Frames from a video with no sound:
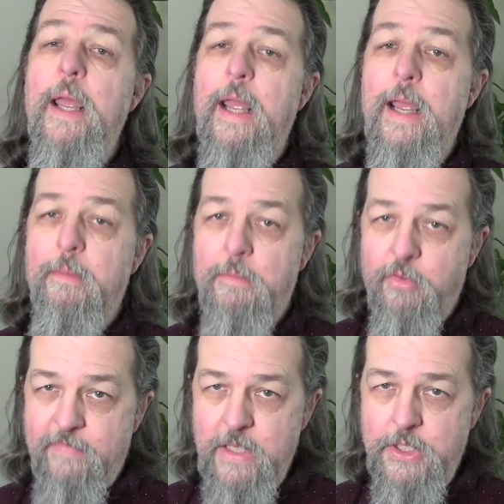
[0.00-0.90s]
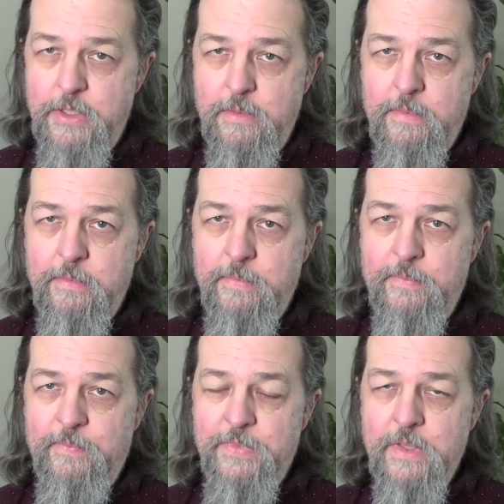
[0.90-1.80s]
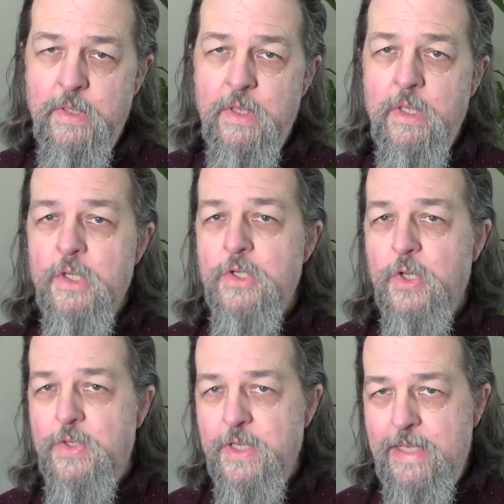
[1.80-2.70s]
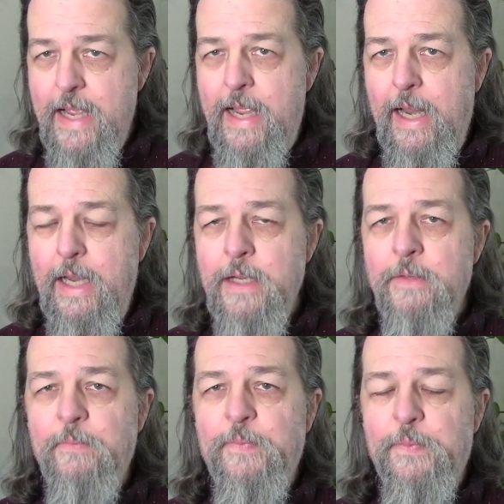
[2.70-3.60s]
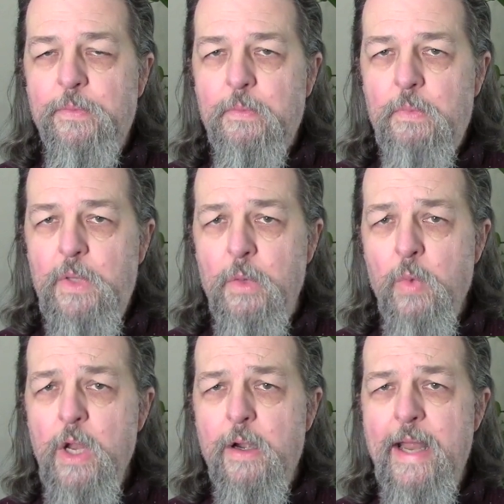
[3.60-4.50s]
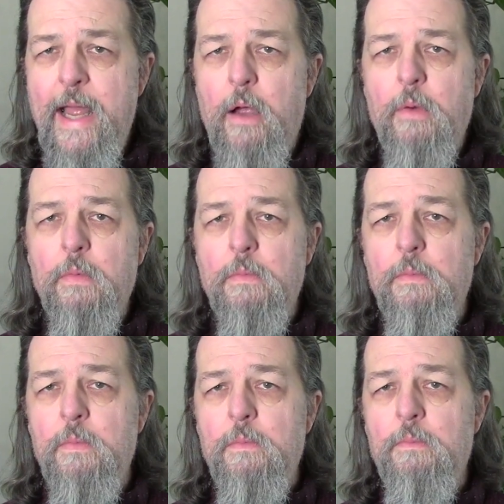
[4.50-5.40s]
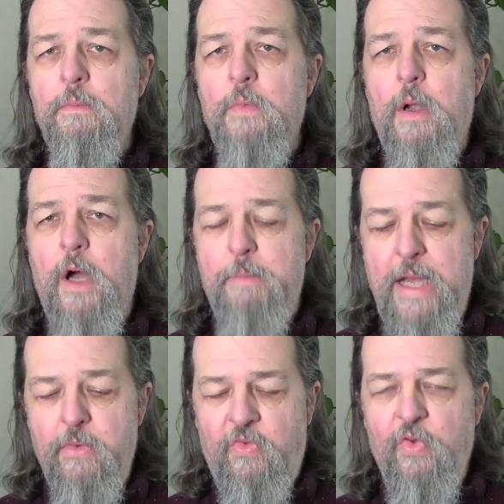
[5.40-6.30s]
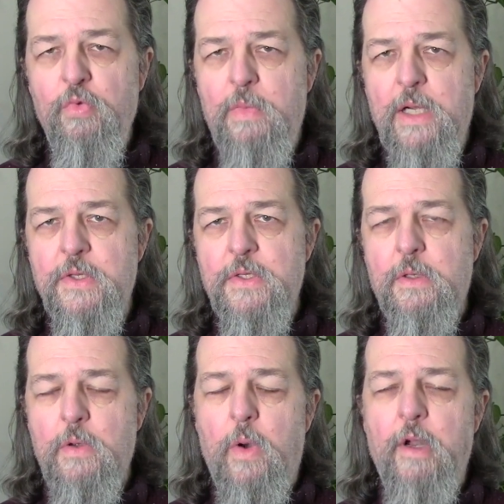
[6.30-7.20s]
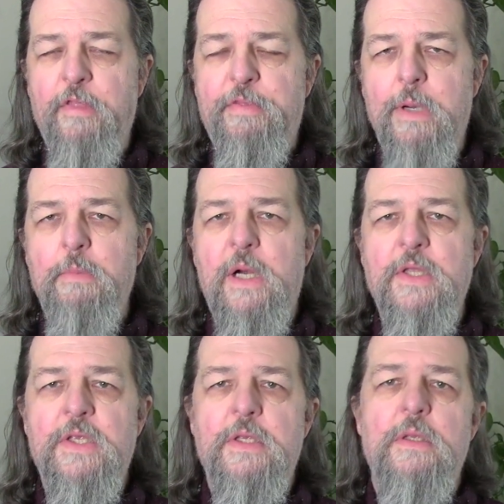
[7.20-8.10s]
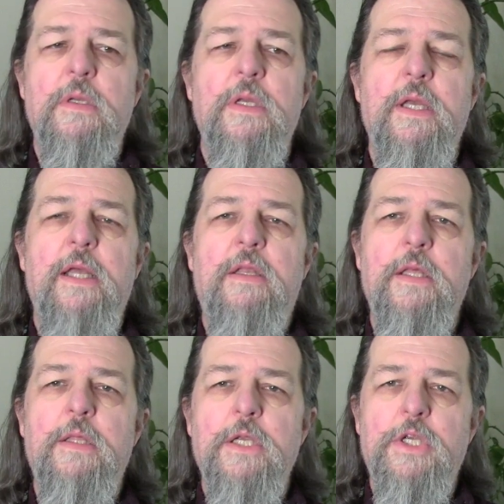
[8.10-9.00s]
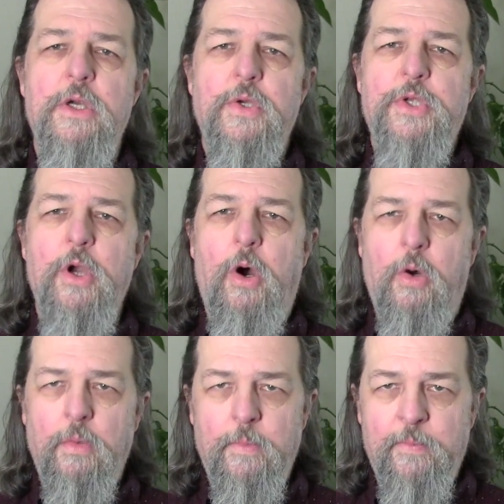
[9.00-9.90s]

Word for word: and motivation. So today, we are now about two months, going on three months into this year's goal.